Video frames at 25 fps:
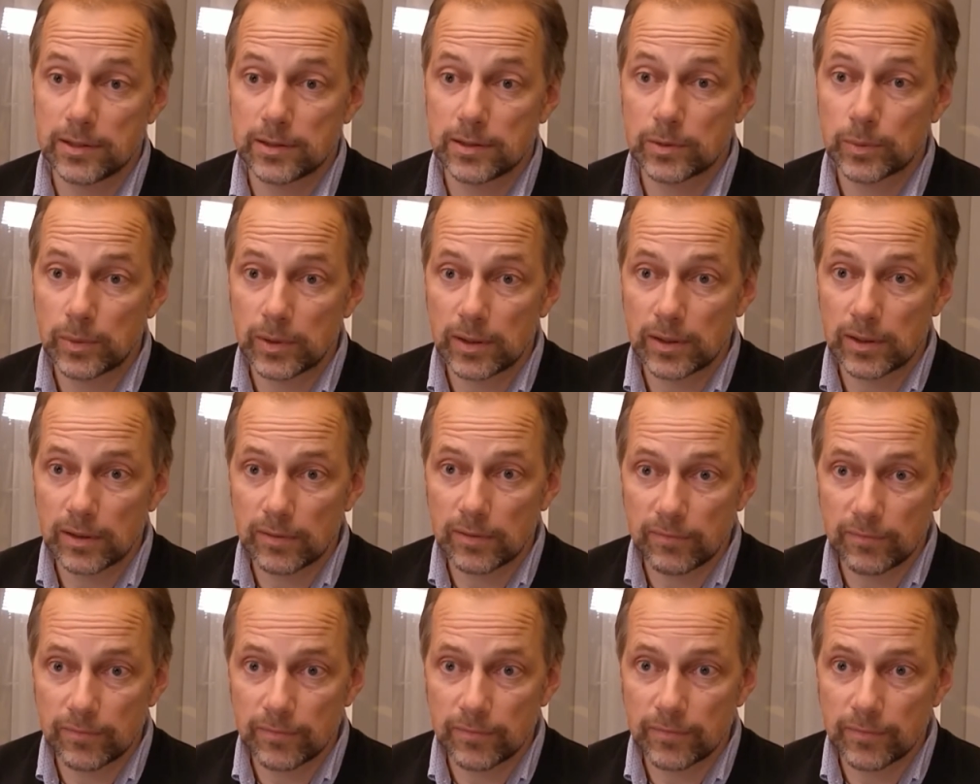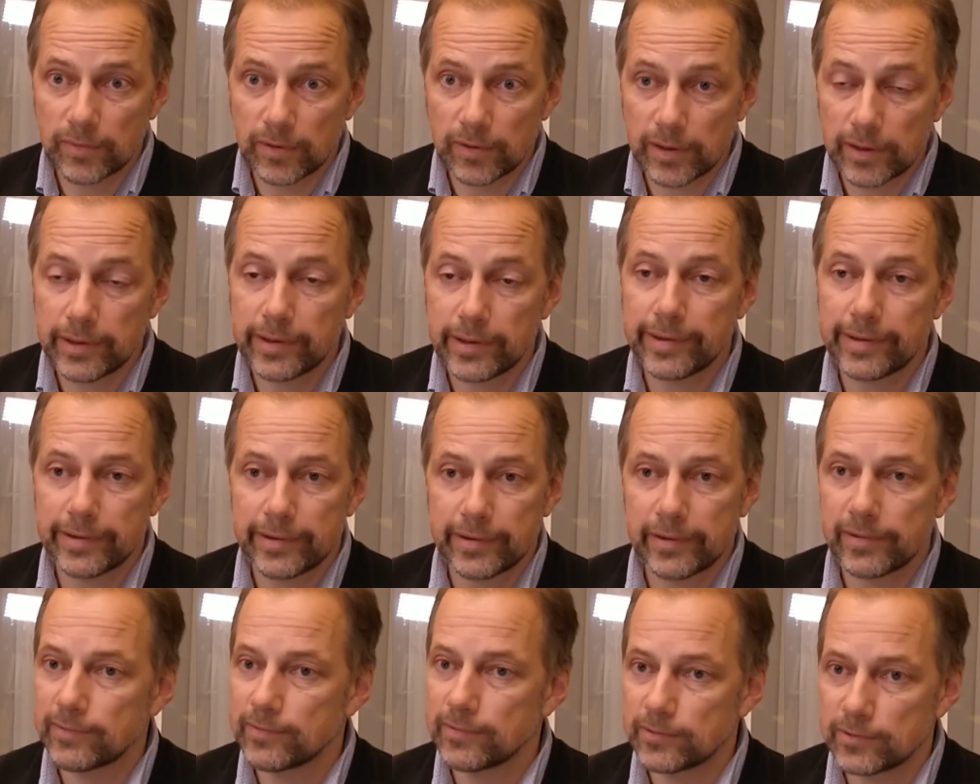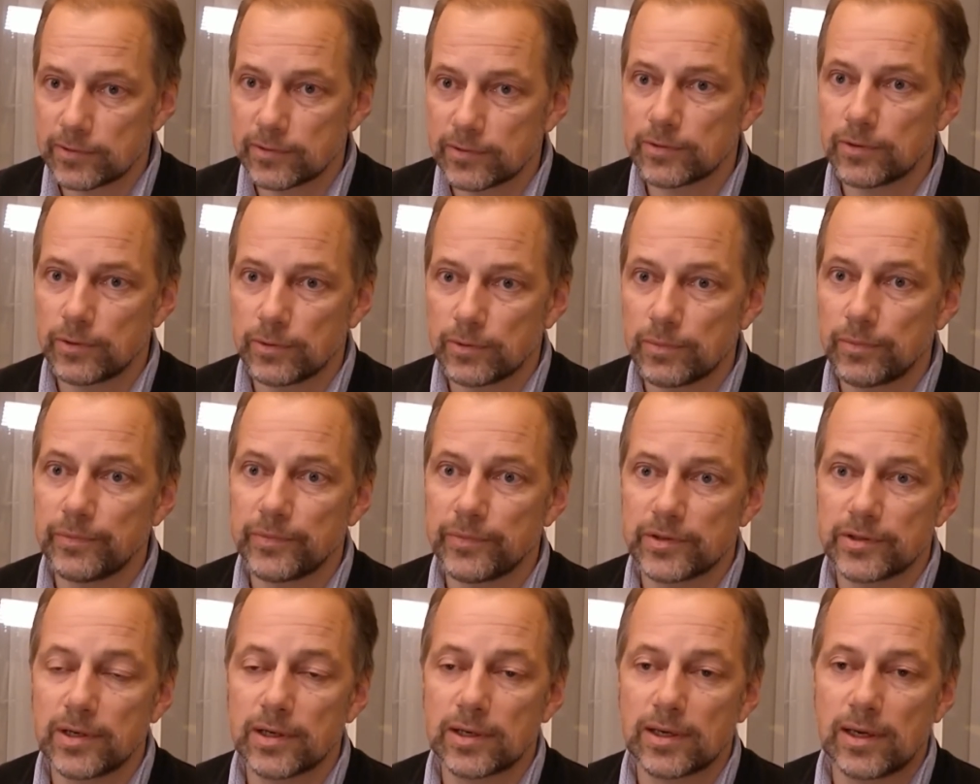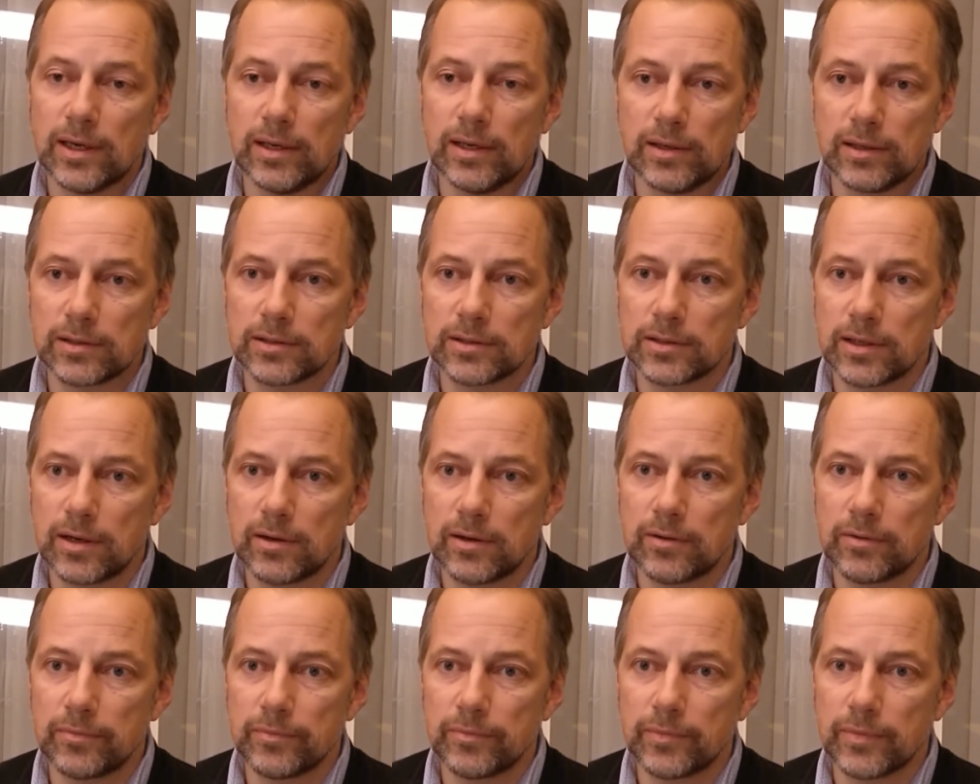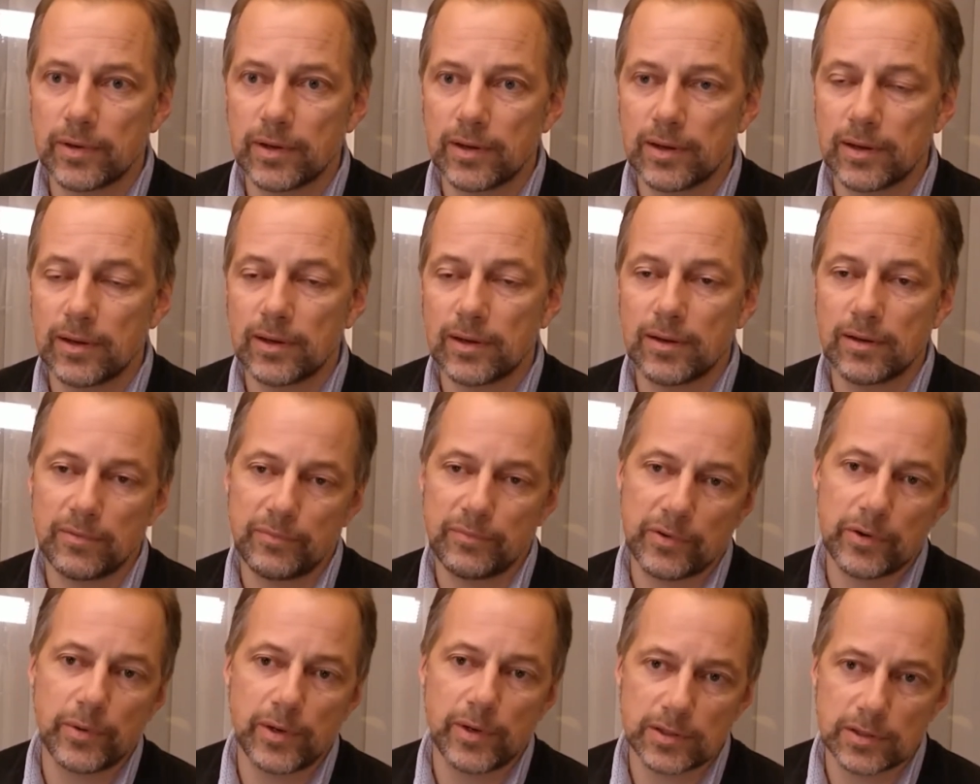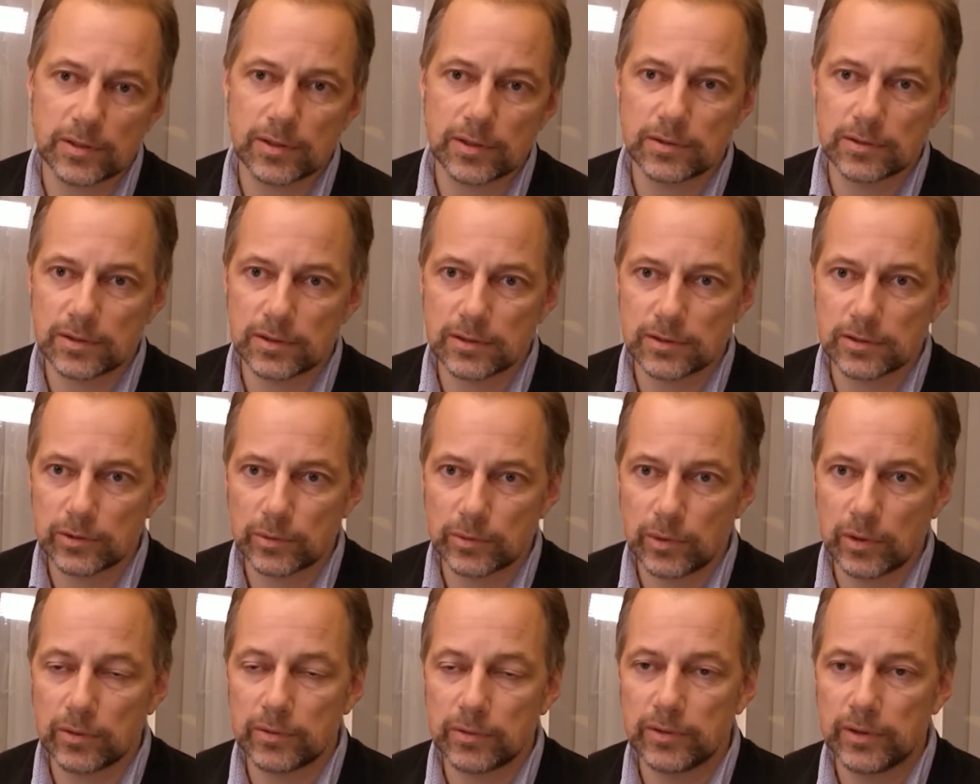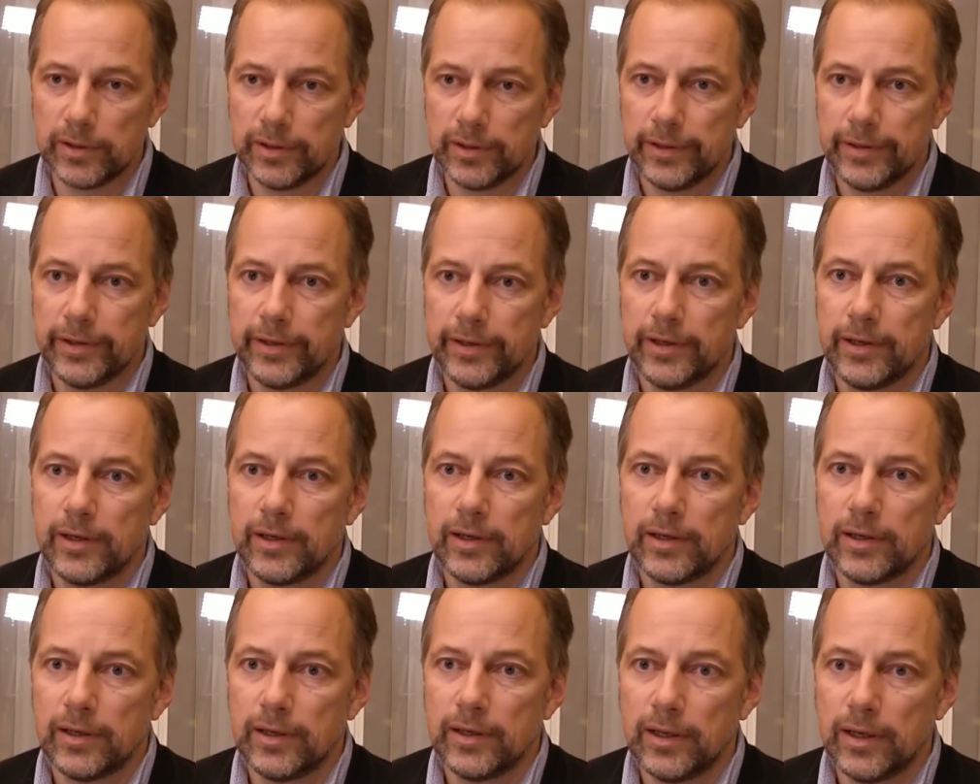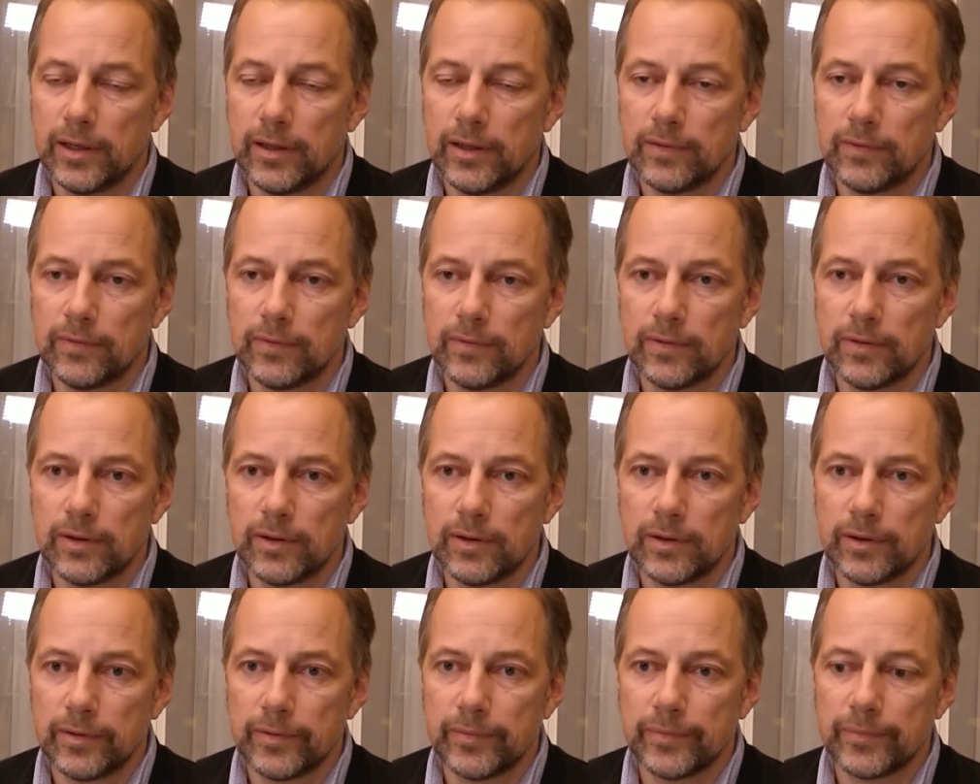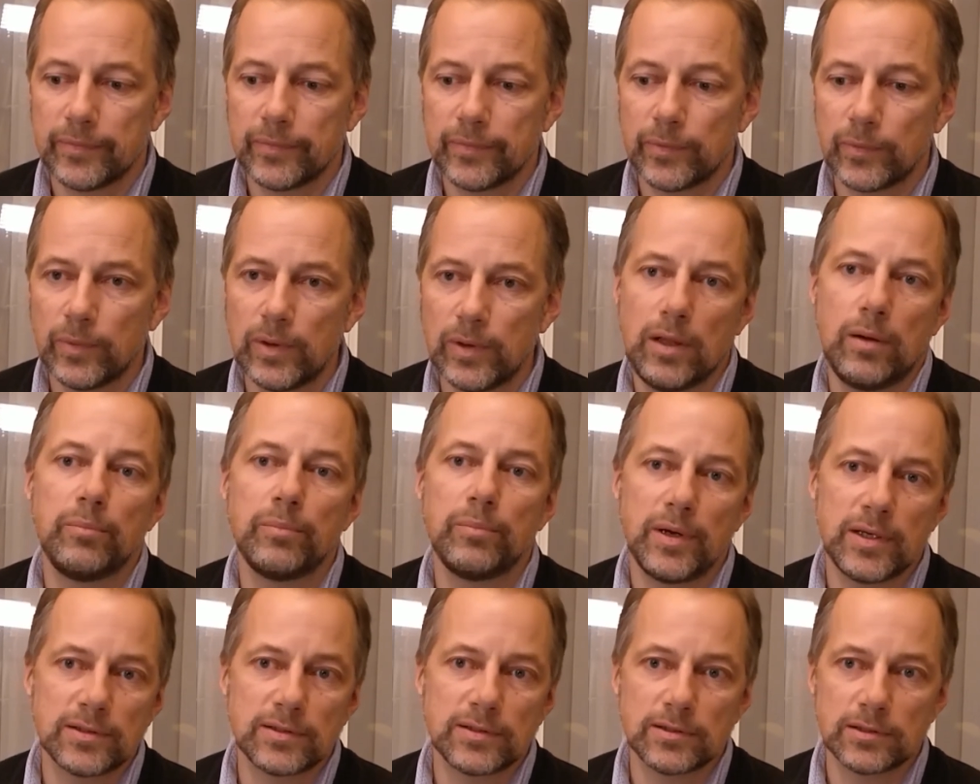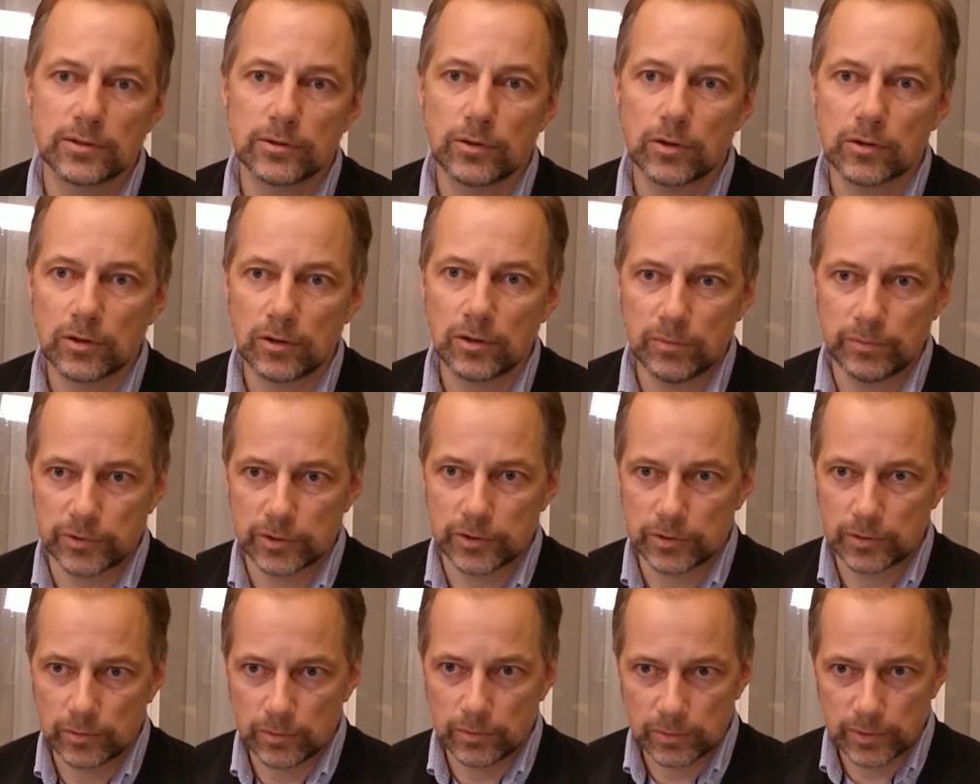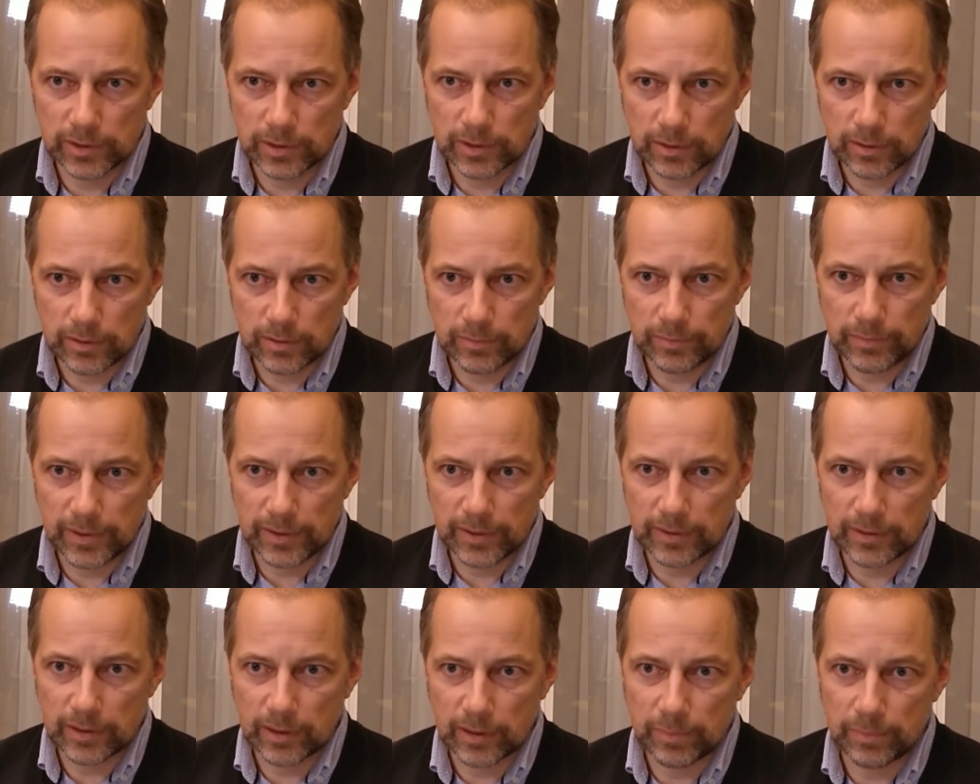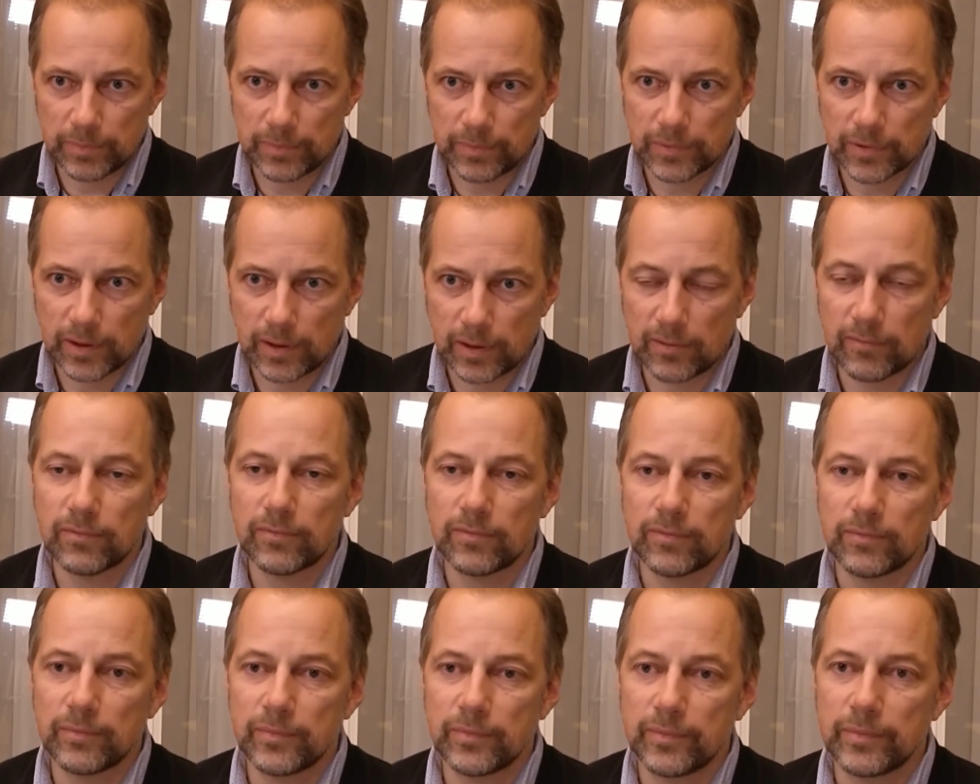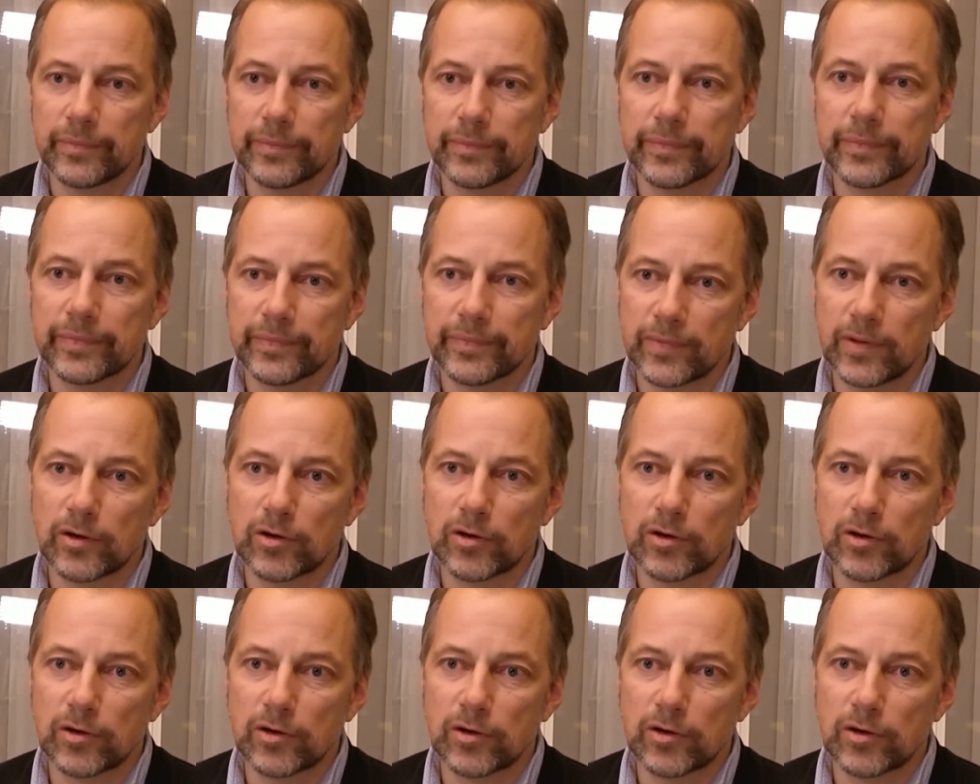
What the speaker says: as well to check in and share questions and so on. And well, I'm based in Stockholm, so we are building a kind of a